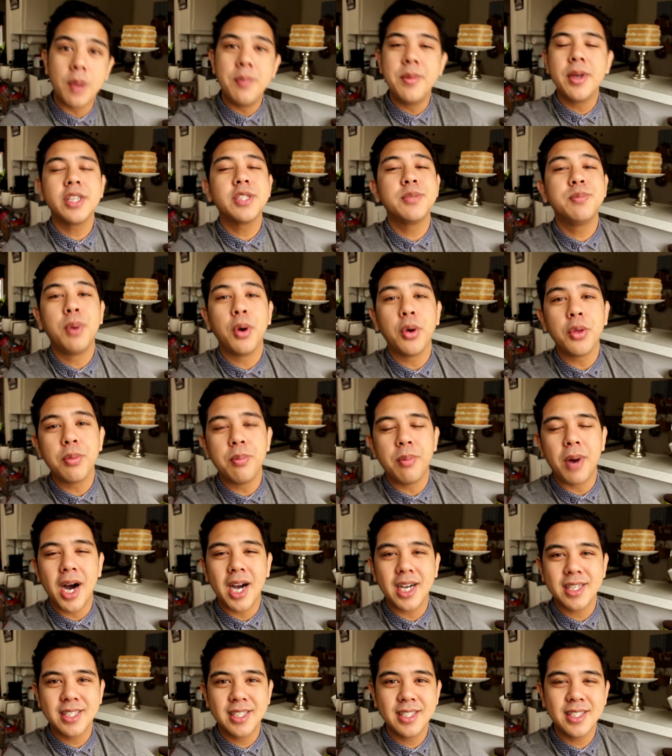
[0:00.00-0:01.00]
So I mixed
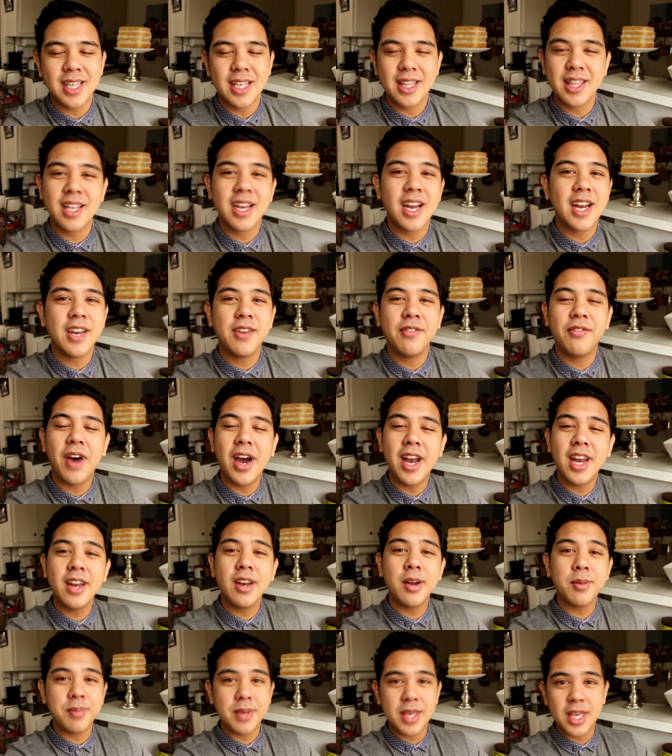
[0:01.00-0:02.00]
both boxes and then I
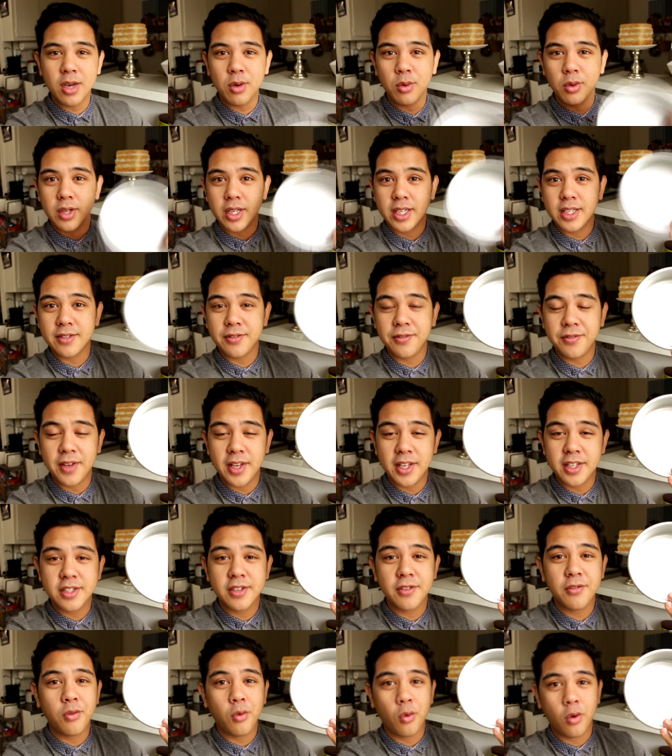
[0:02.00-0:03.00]
divided up equally to
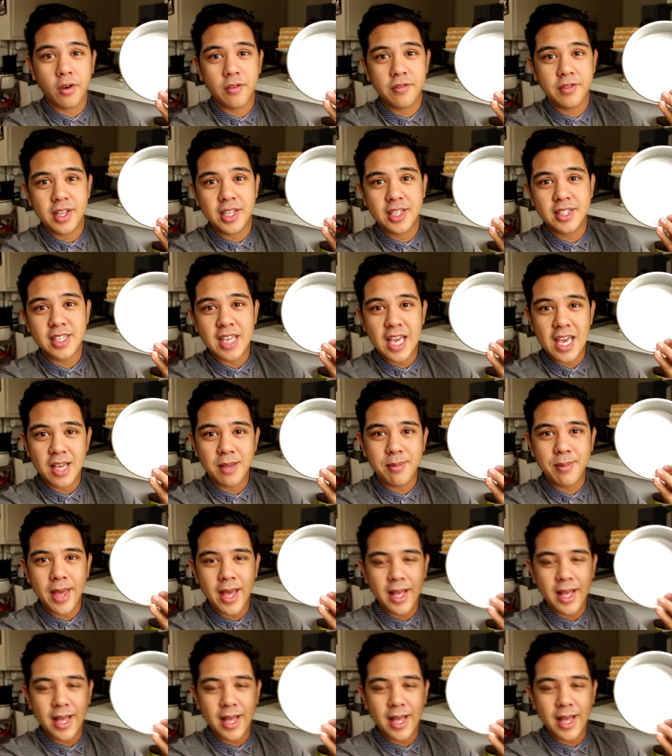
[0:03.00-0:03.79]
fit into four of these cake